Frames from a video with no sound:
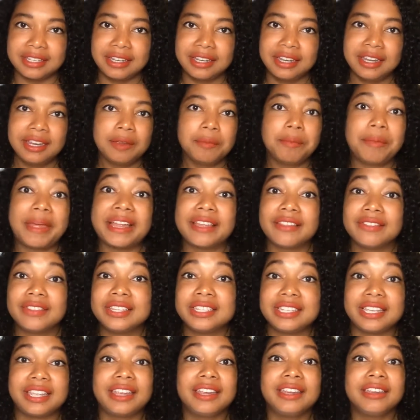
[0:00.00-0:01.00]
Back in the
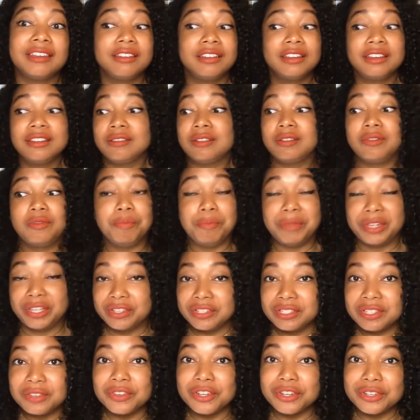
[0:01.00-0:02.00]
day, millions of
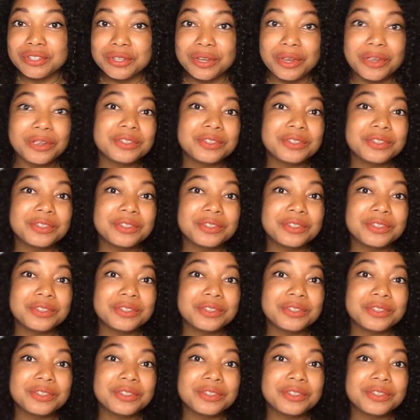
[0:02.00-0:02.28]
years ago,